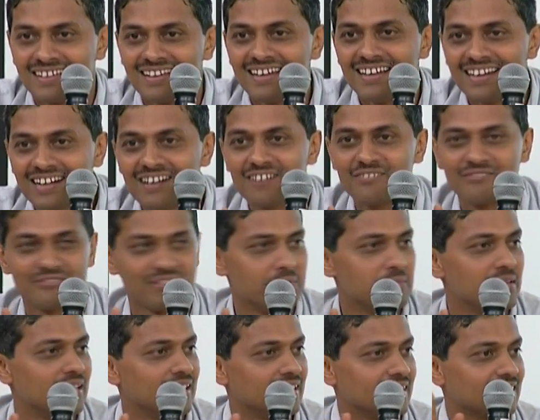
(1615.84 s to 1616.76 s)
little
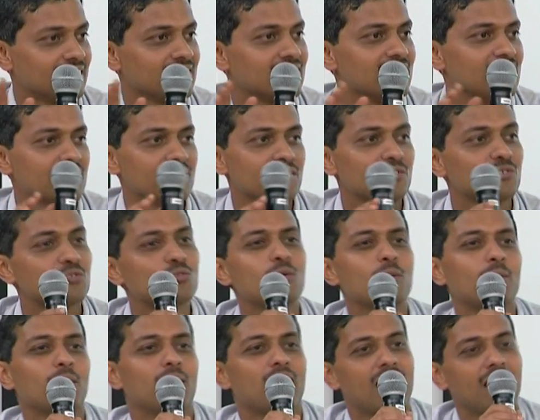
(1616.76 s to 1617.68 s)
familiar. Registered.
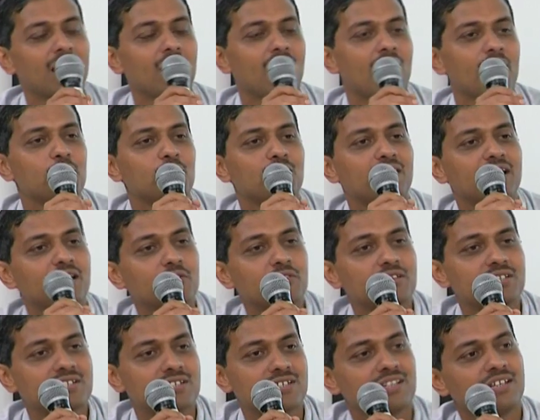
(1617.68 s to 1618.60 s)
So I, I would
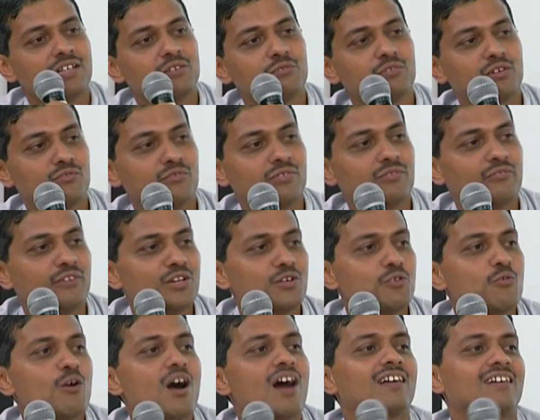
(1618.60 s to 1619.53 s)
request even when
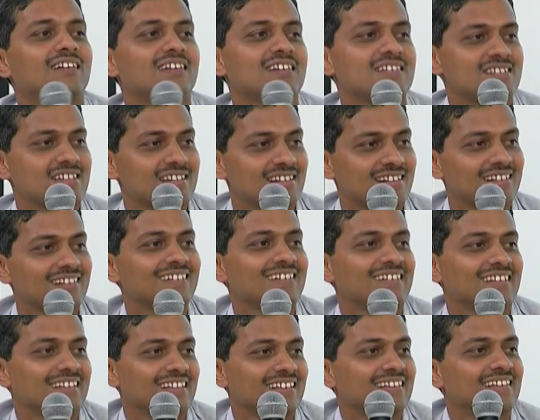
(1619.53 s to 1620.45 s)
you are teaching,
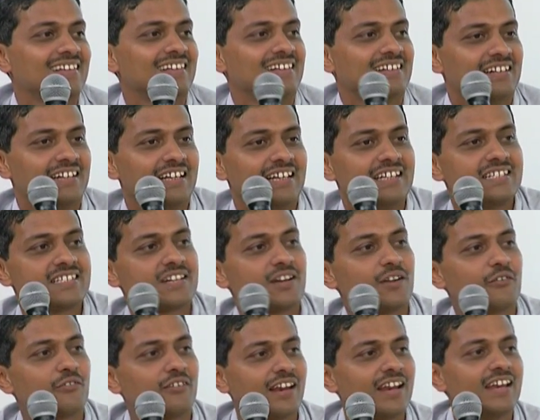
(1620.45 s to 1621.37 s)
instead
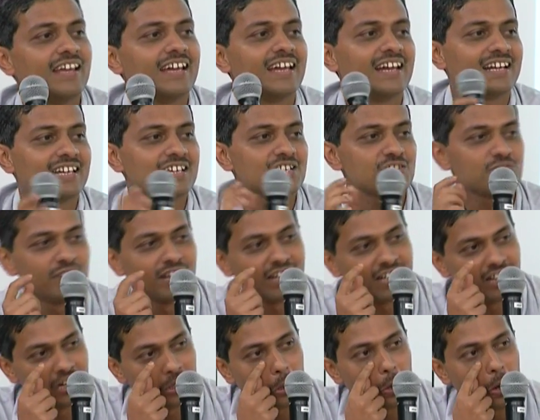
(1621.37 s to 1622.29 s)
of relegating
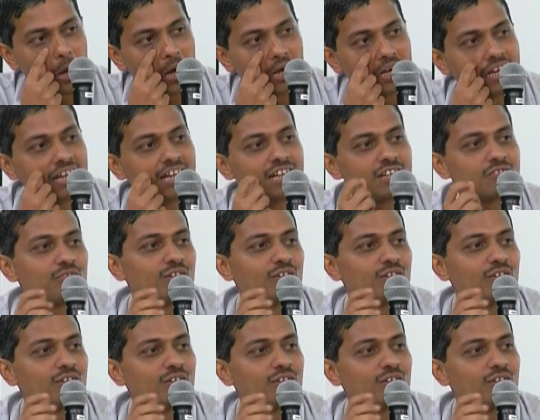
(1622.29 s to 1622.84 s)
spherical coordinates